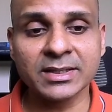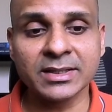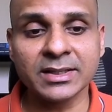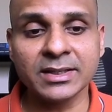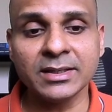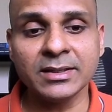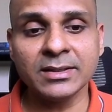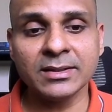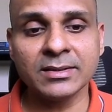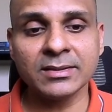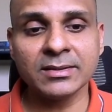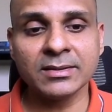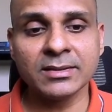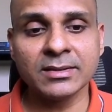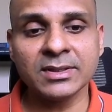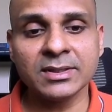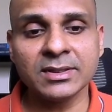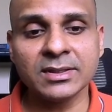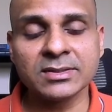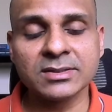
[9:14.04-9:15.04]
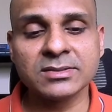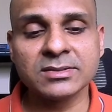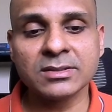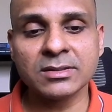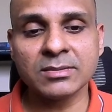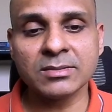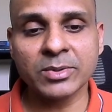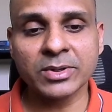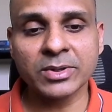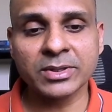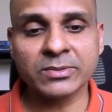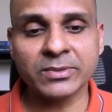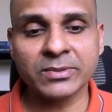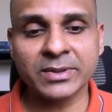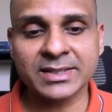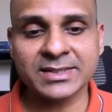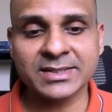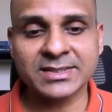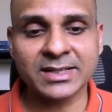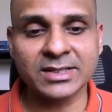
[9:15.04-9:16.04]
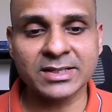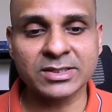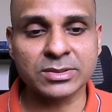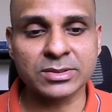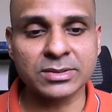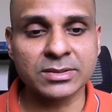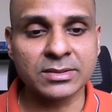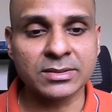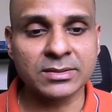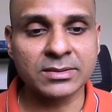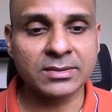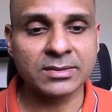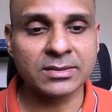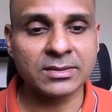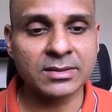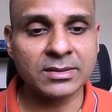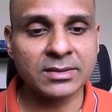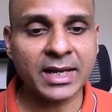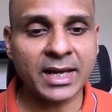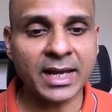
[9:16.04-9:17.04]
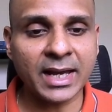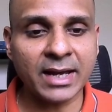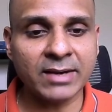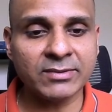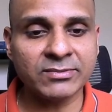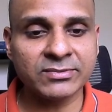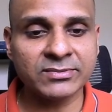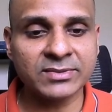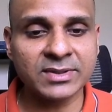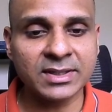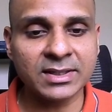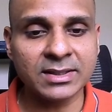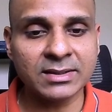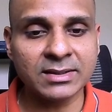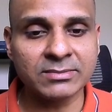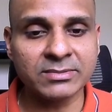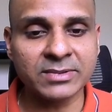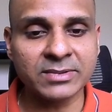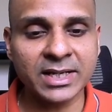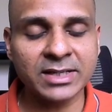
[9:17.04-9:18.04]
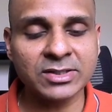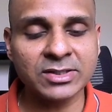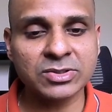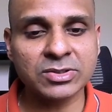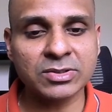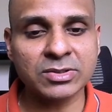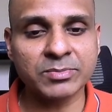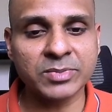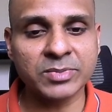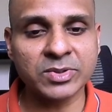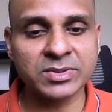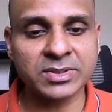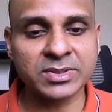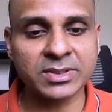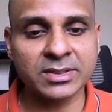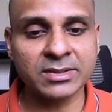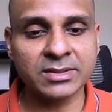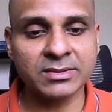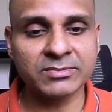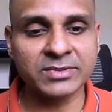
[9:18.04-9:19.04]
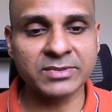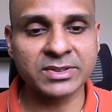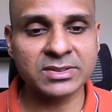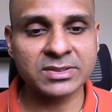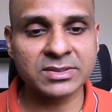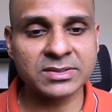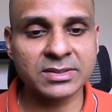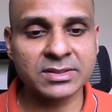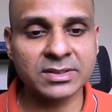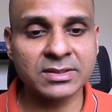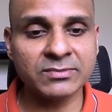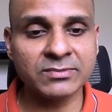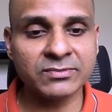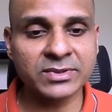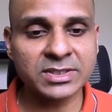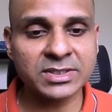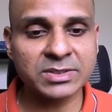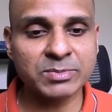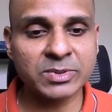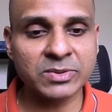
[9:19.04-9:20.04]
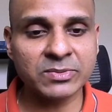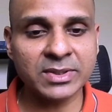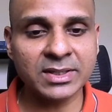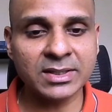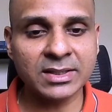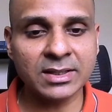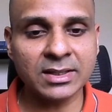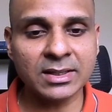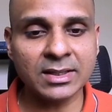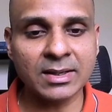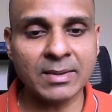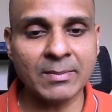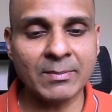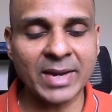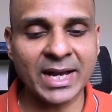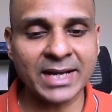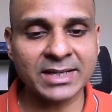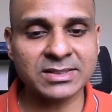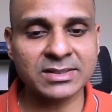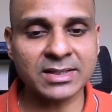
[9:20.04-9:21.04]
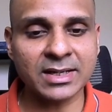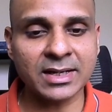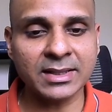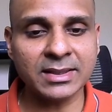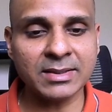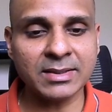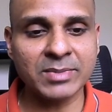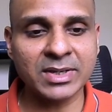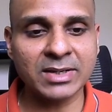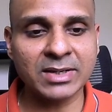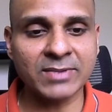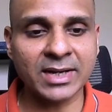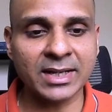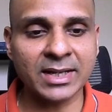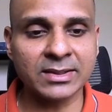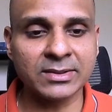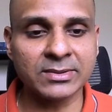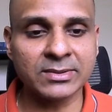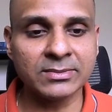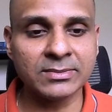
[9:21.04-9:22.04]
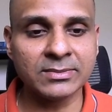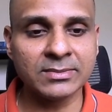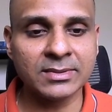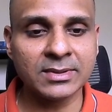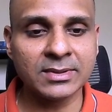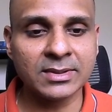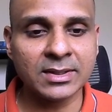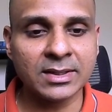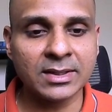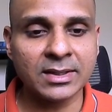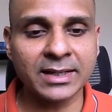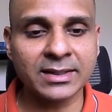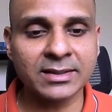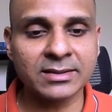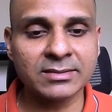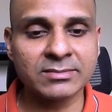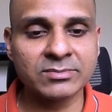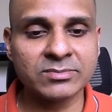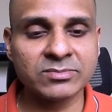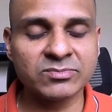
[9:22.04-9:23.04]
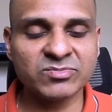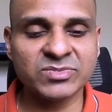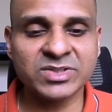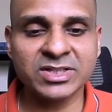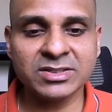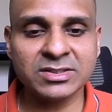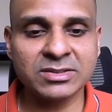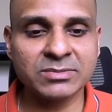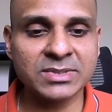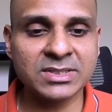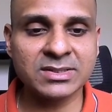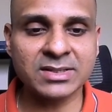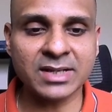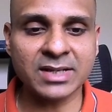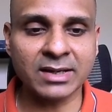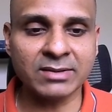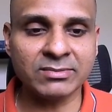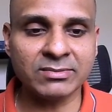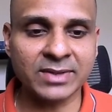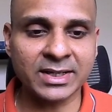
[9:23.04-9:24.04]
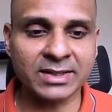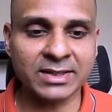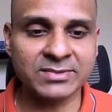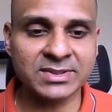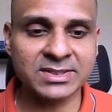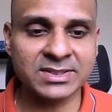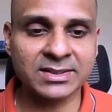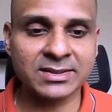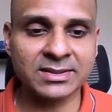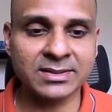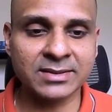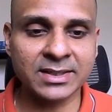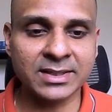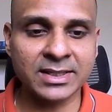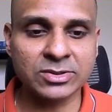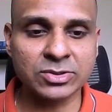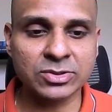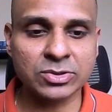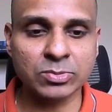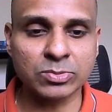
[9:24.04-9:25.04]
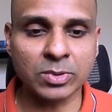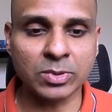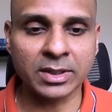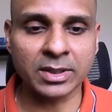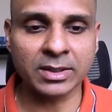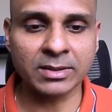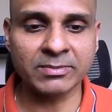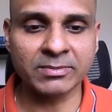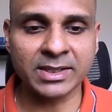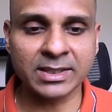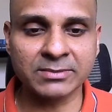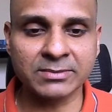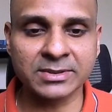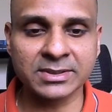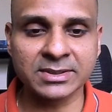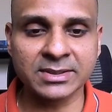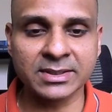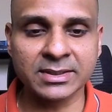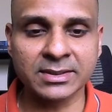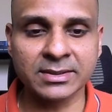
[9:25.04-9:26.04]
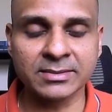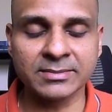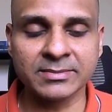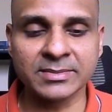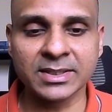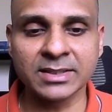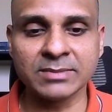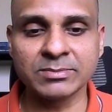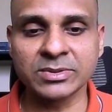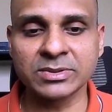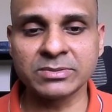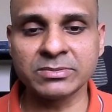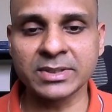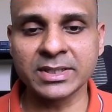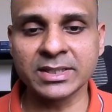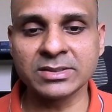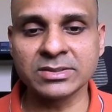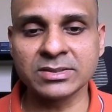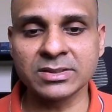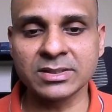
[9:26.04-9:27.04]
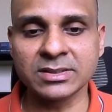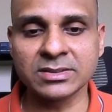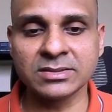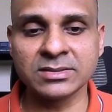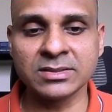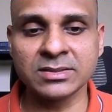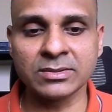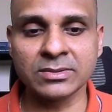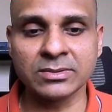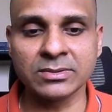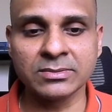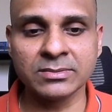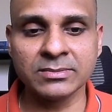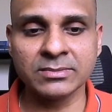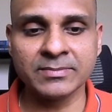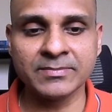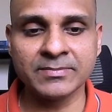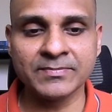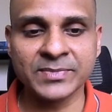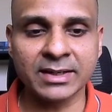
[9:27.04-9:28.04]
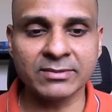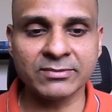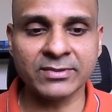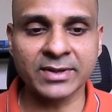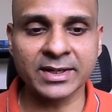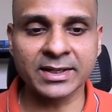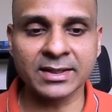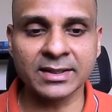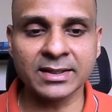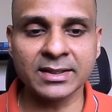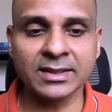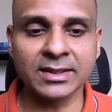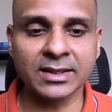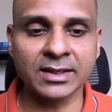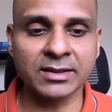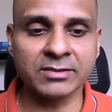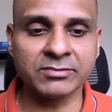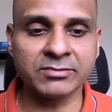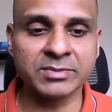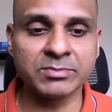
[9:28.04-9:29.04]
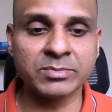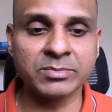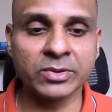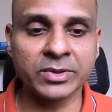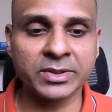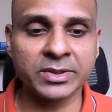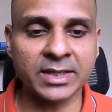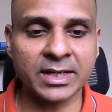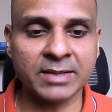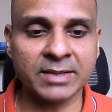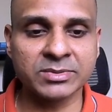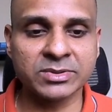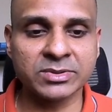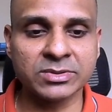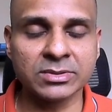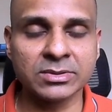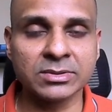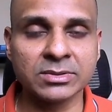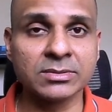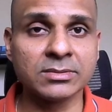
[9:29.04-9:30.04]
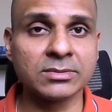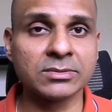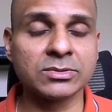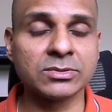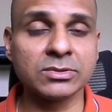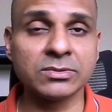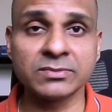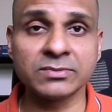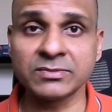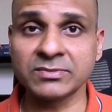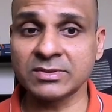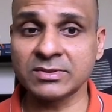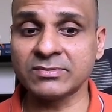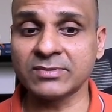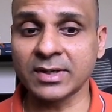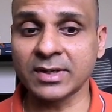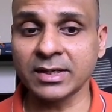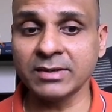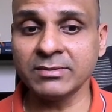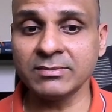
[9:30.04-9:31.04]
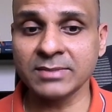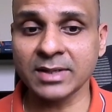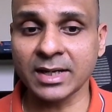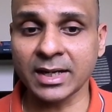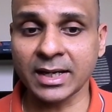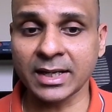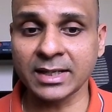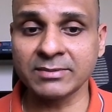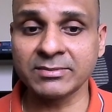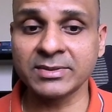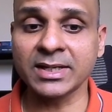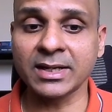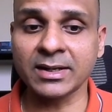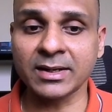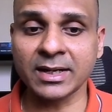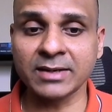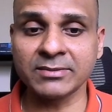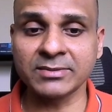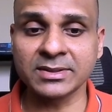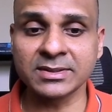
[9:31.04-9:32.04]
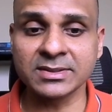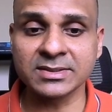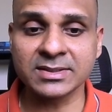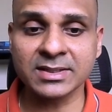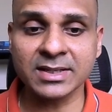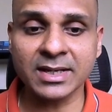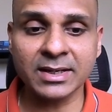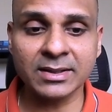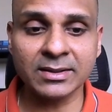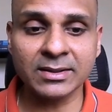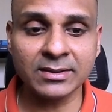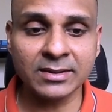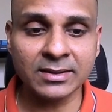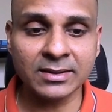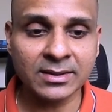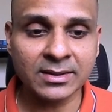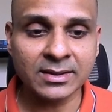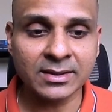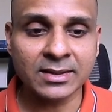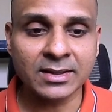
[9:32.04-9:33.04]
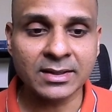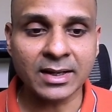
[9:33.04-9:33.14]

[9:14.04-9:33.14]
Similarly, for the zero-point quantization, we have the range computed, which is the difference between the max and the min value. And just to be safe, like we set the range to one whenever the input range is zero. And finally, uh, we blow it up to two fifty-five, and we arrive at the scale.